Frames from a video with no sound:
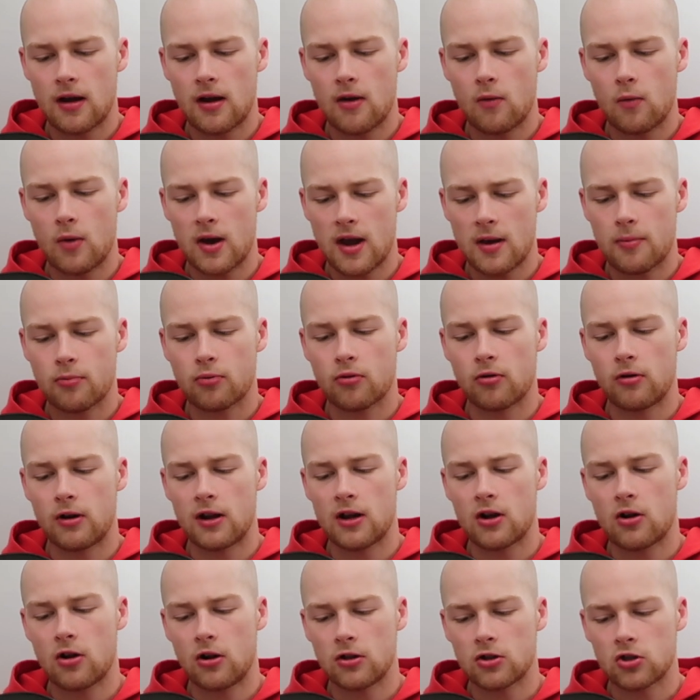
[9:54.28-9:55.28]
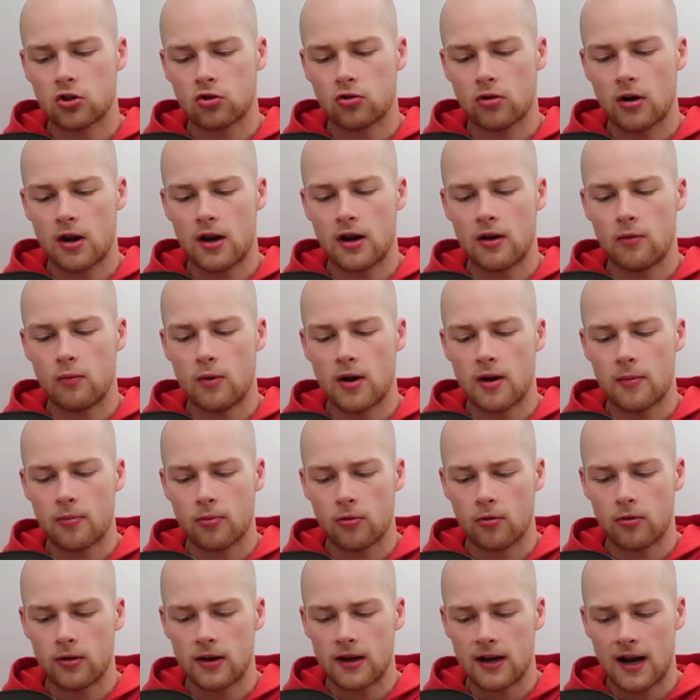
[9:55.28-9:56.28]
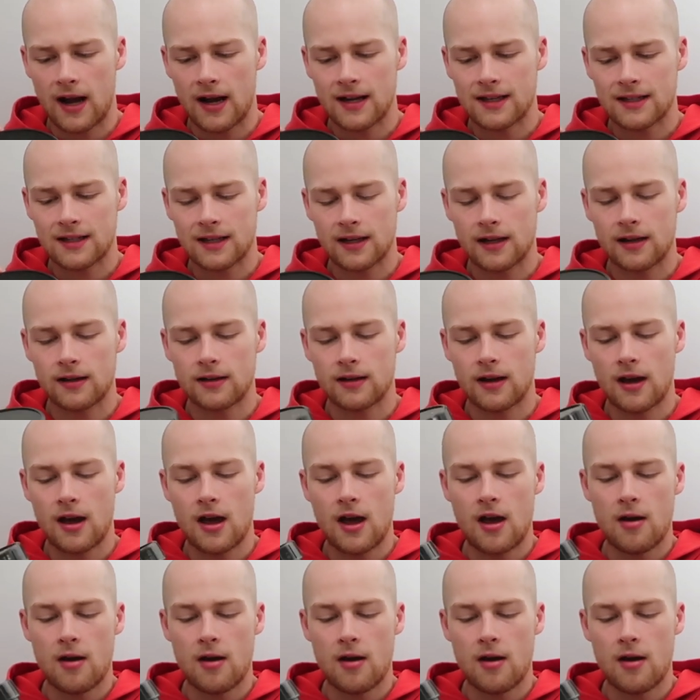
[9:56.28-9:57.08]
whey protein concentrate and a whey protein isolate.